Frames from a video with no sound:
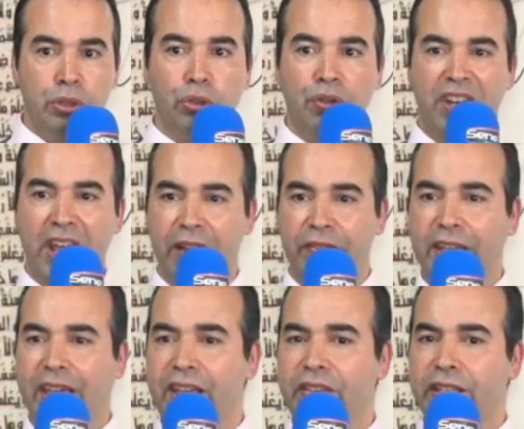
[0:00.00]
to
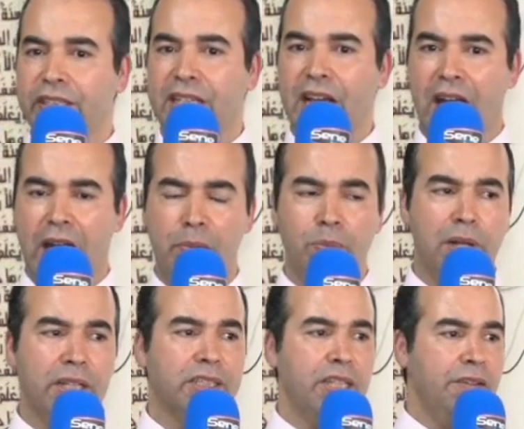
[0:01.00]
navigate this
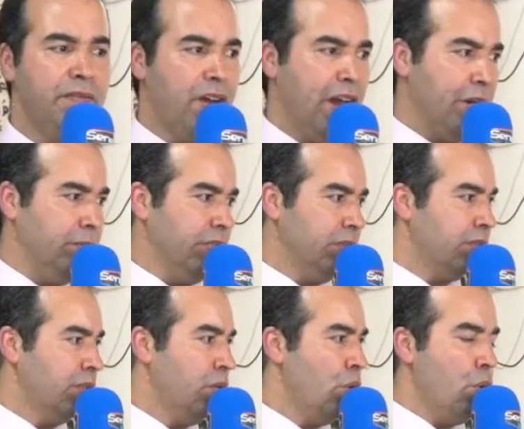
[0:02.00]
complex environment
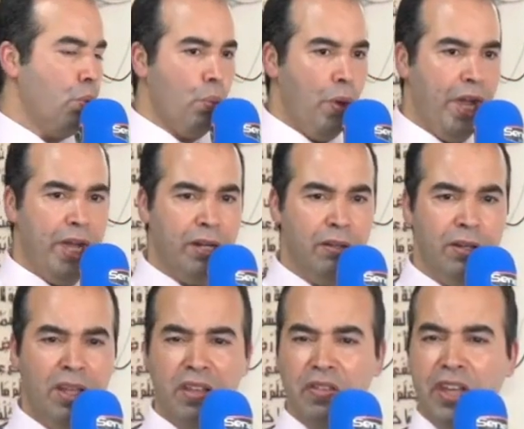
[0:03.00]
where
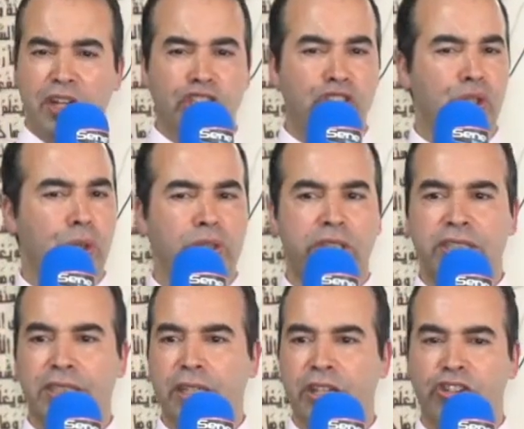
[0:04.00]
there is no
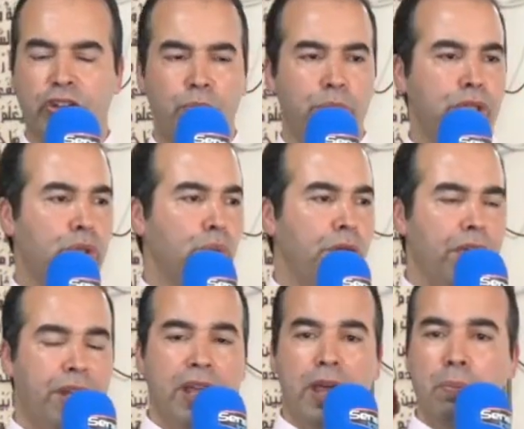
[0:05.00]
distinction
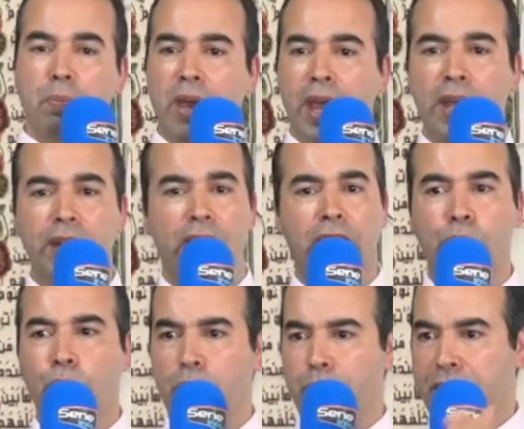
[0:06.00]
between a man and a
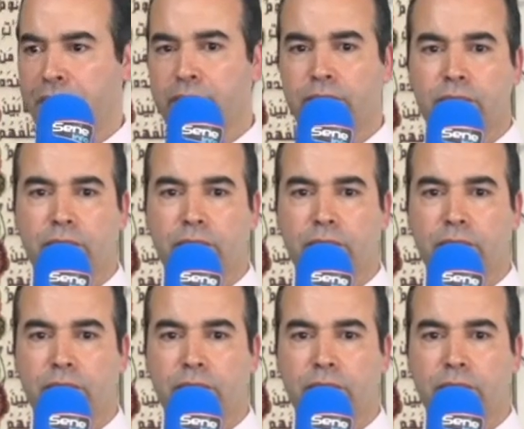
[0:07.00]
woman,